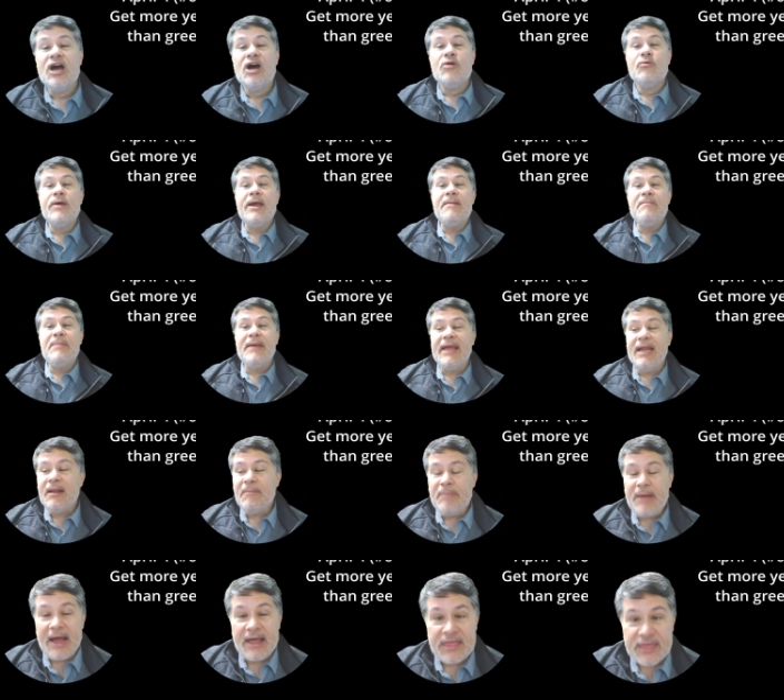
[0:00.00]
We beat it
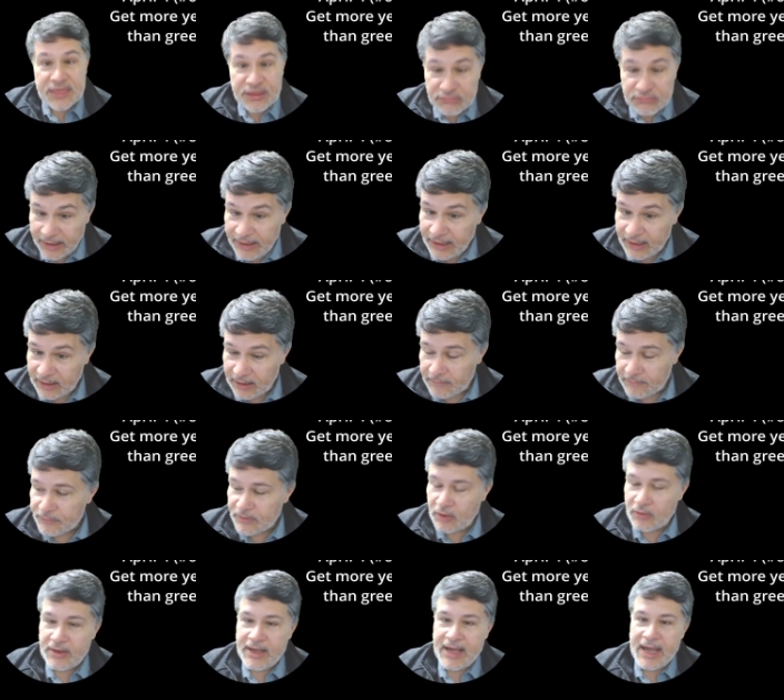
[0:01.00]
by 3,
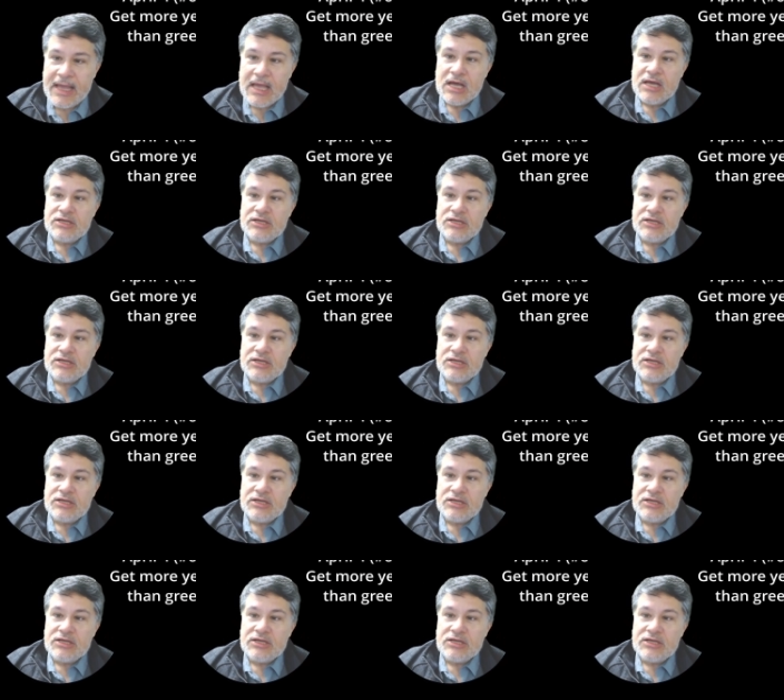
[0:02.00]
okay?